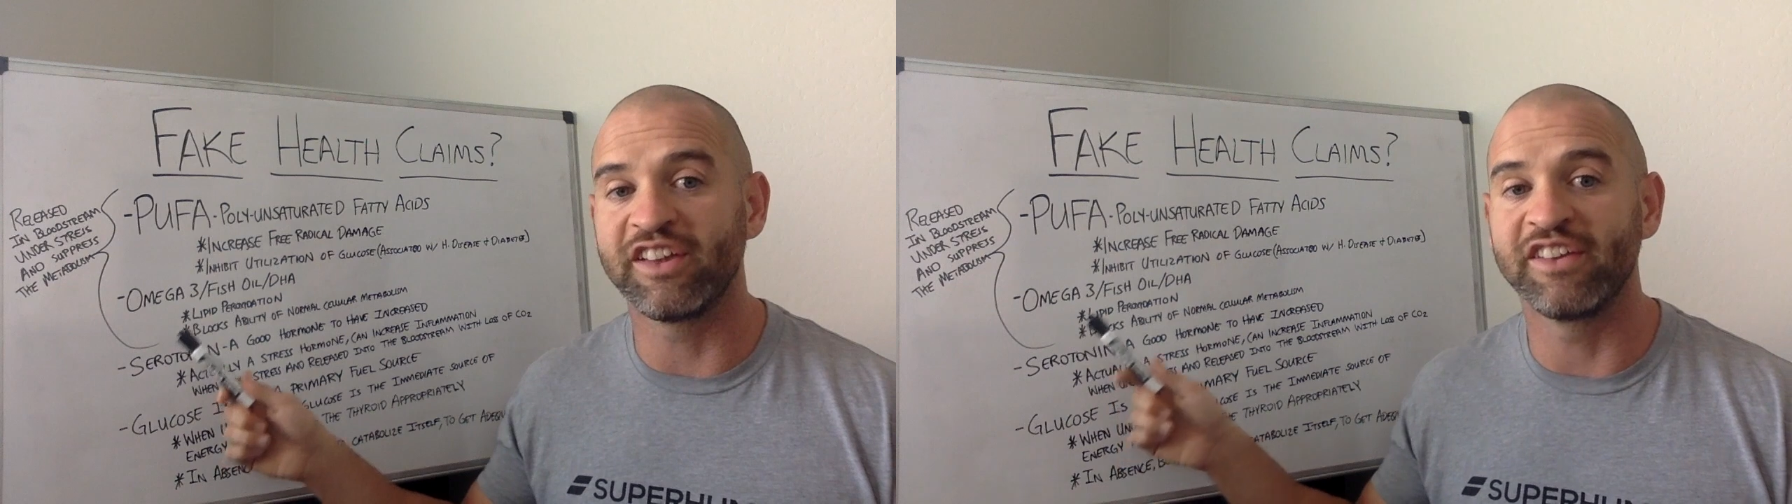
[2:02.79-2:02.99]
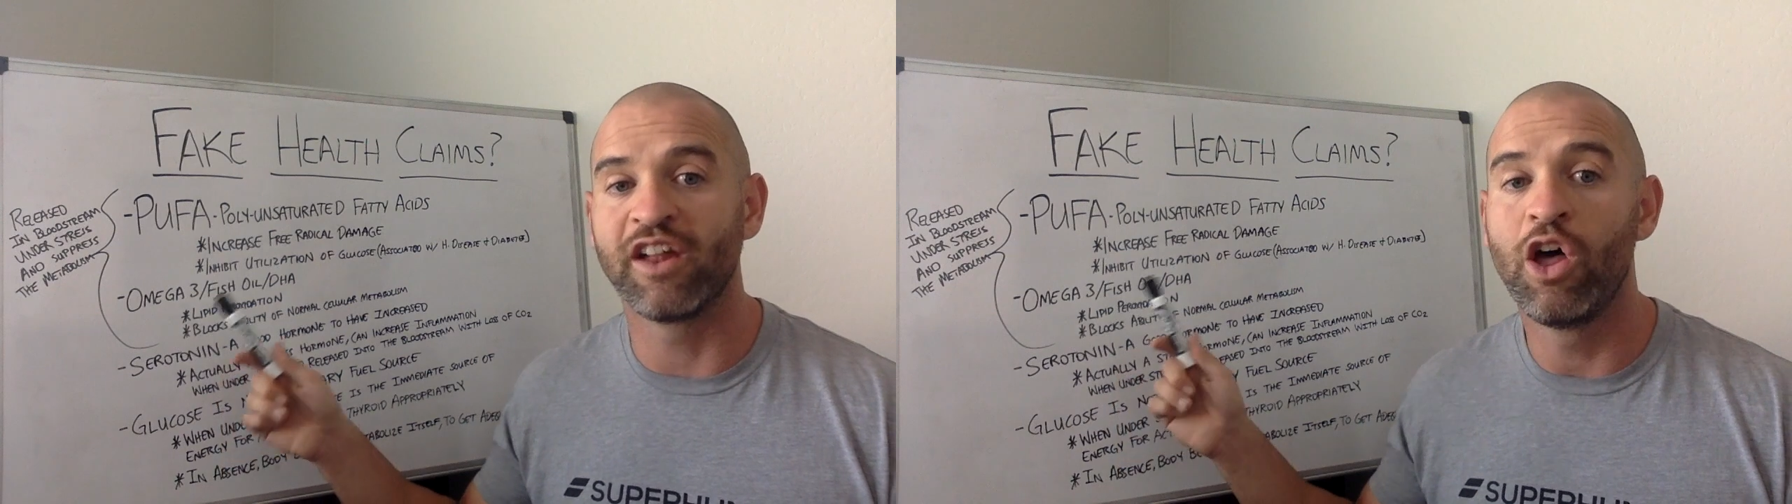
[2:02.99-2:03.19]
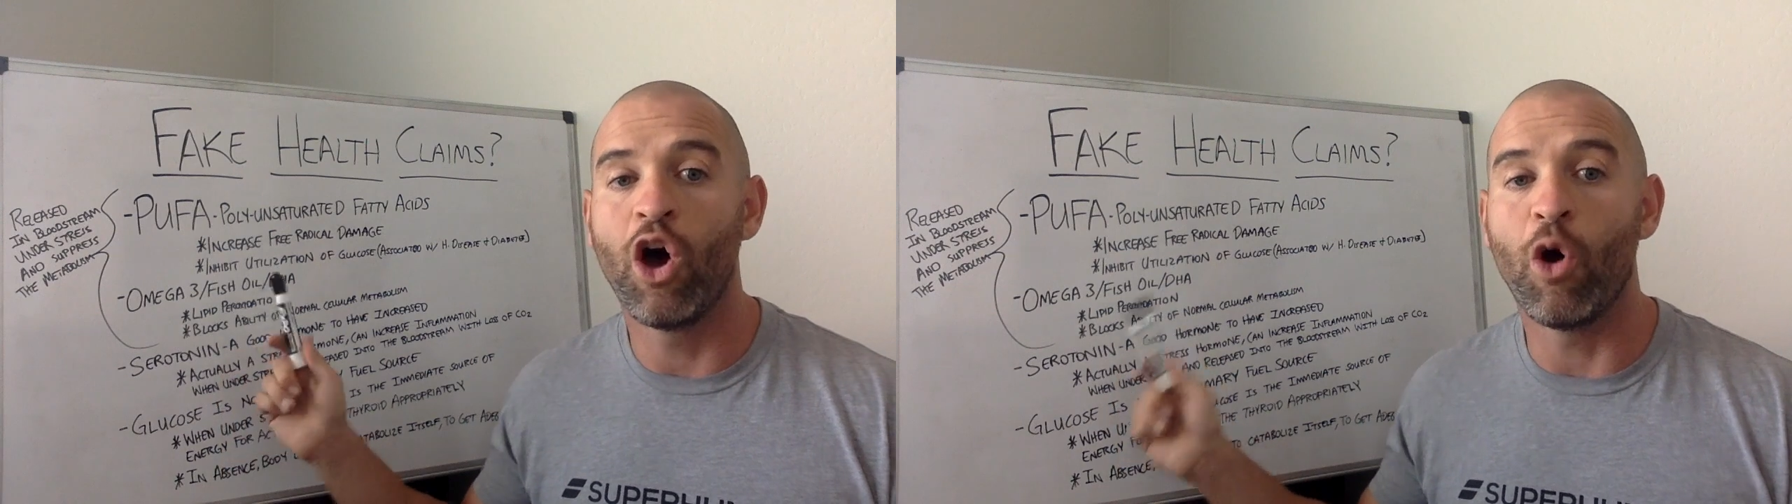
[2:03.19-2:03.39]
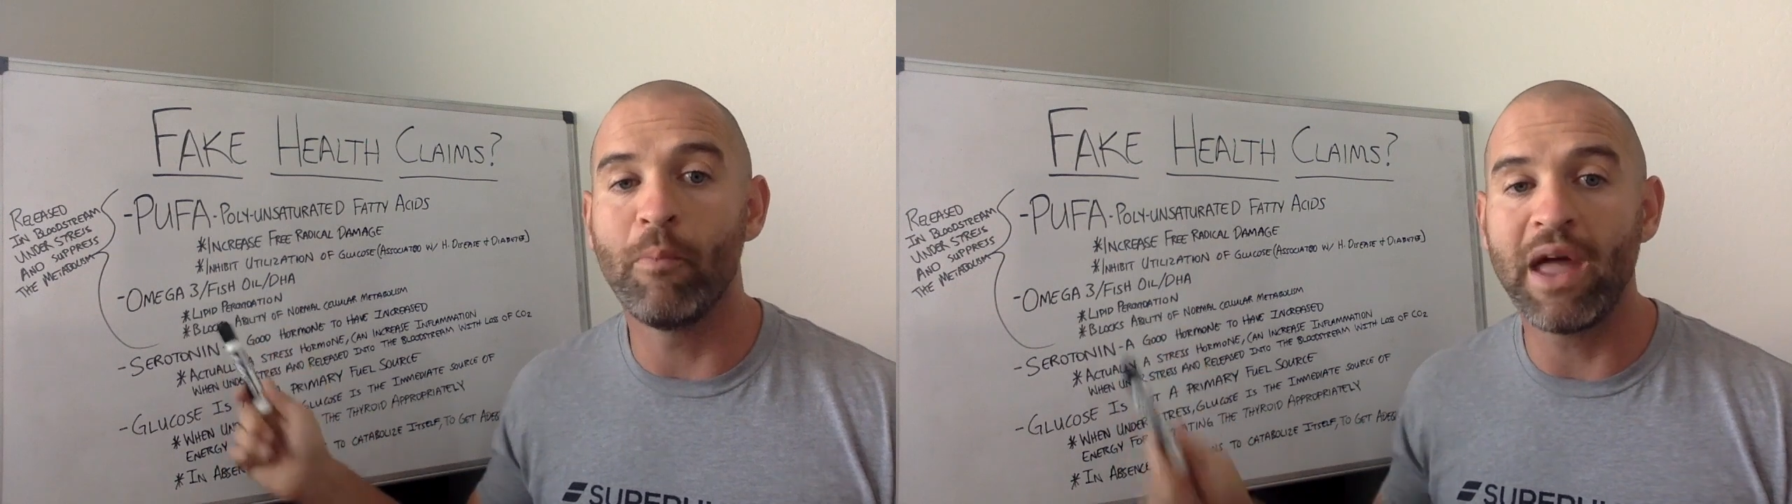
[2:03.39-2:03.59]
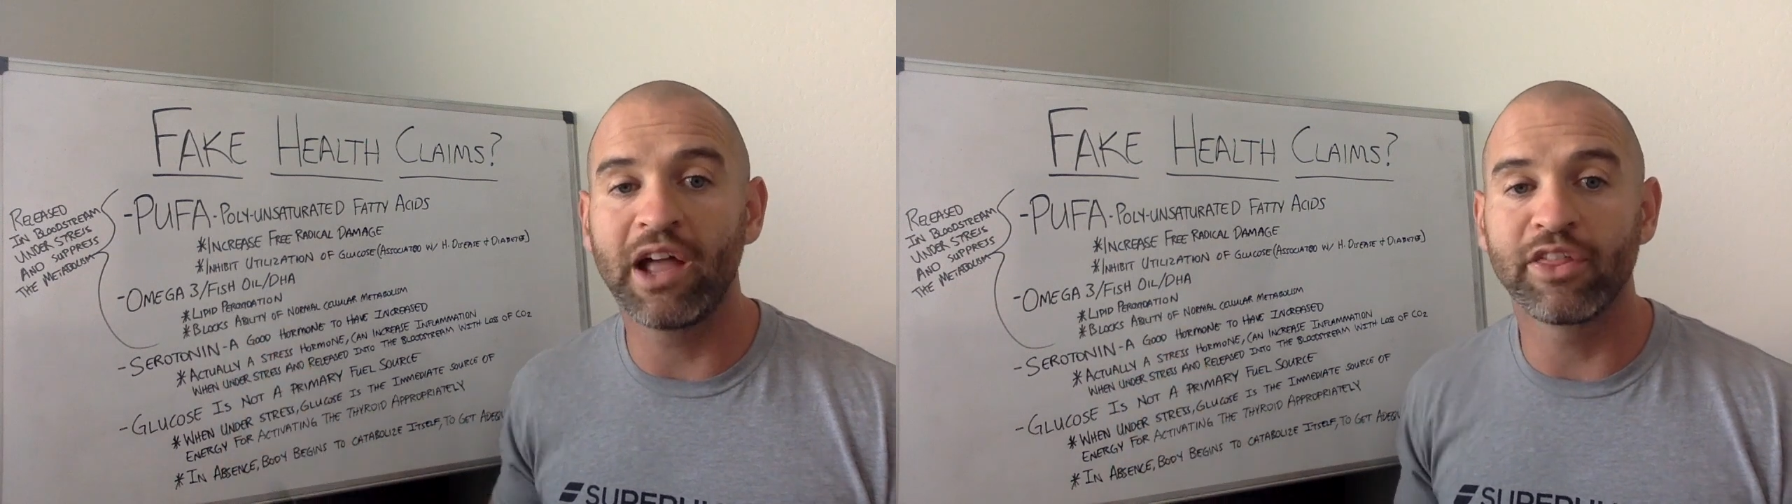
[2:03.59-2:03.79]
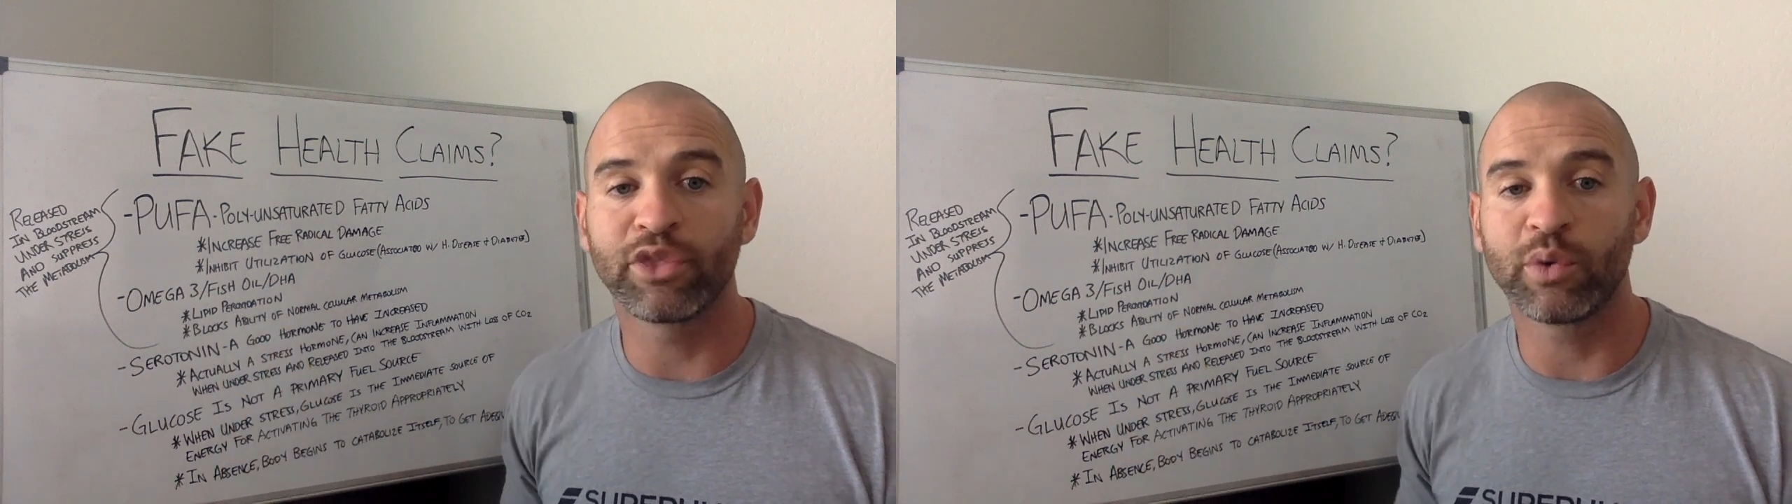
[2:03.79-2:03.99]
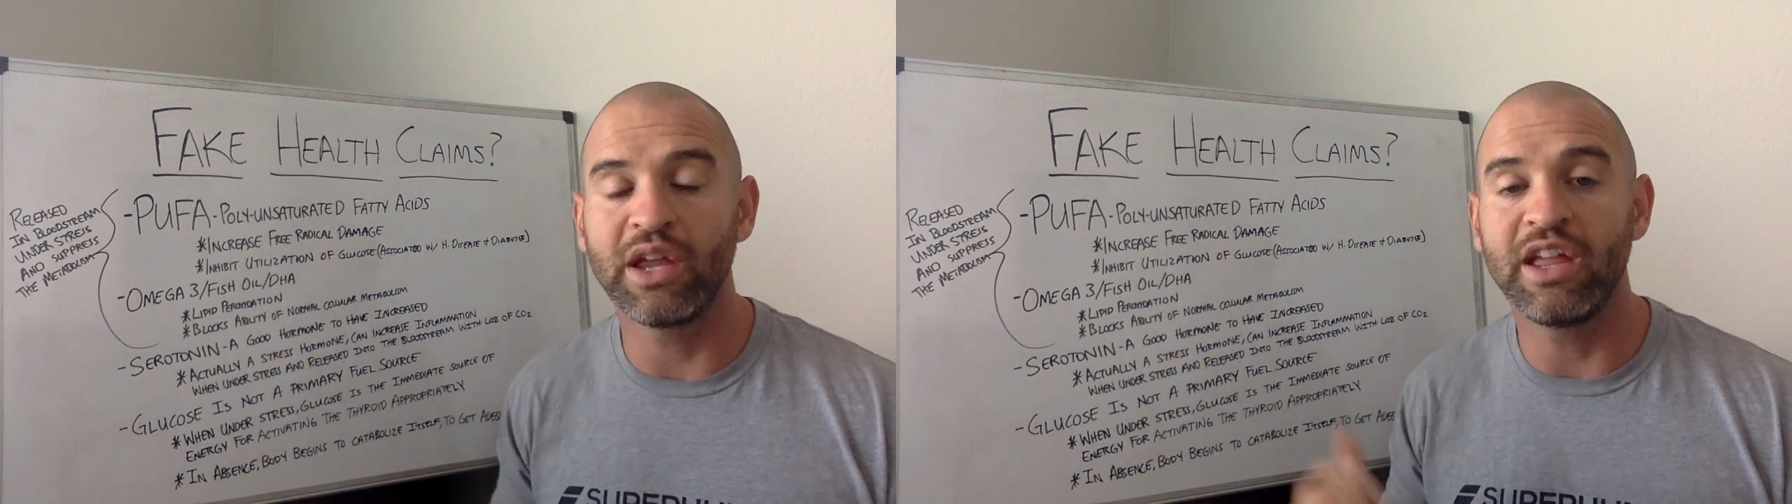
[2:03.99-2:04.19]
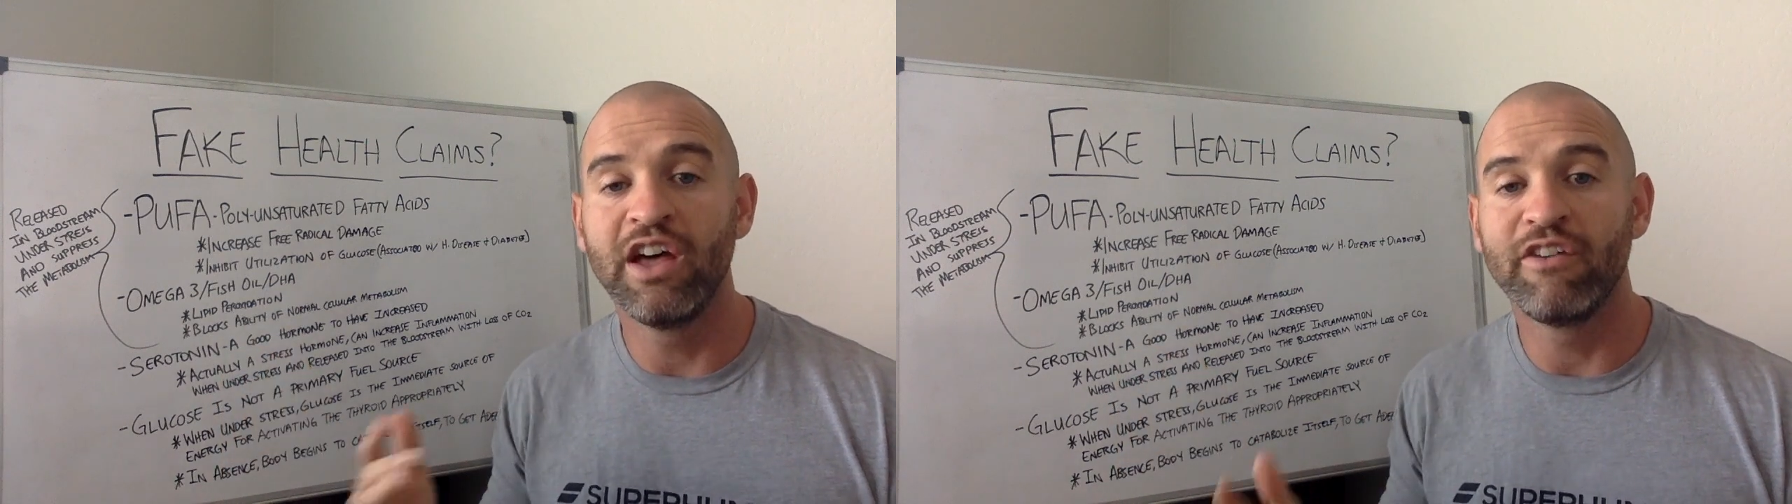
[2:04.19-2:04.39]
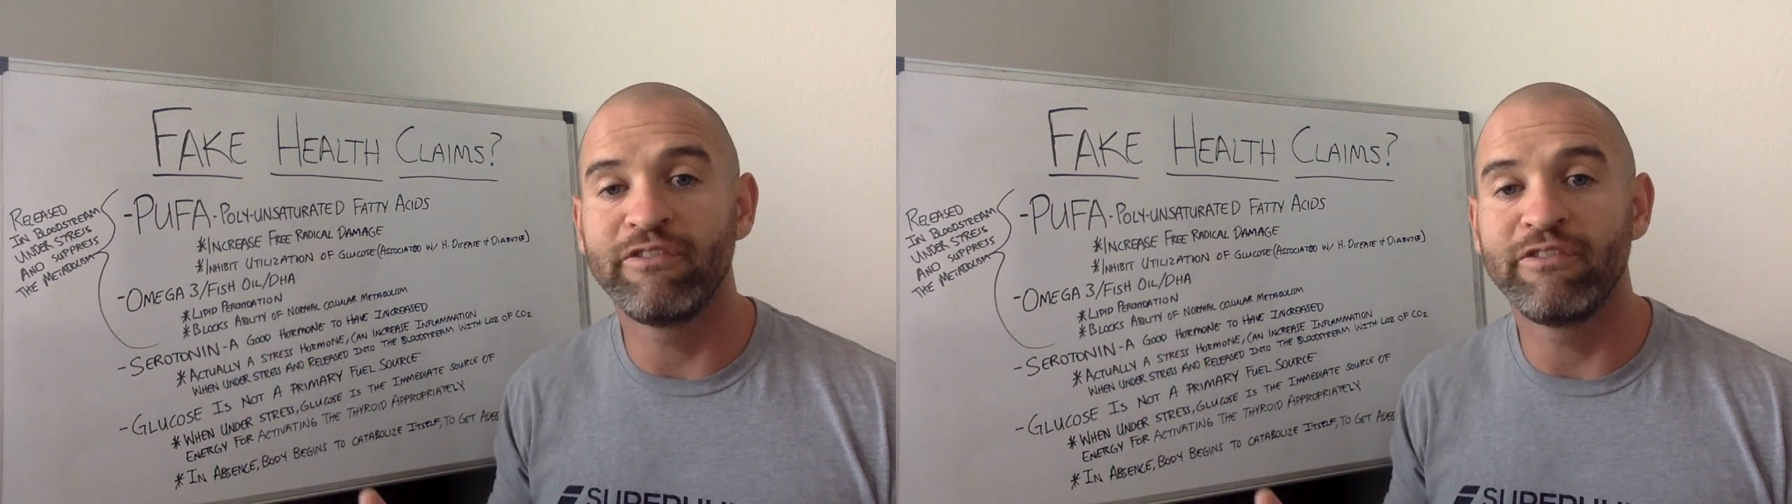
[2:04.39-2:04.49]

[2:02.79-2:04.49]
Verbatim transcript: is omega-3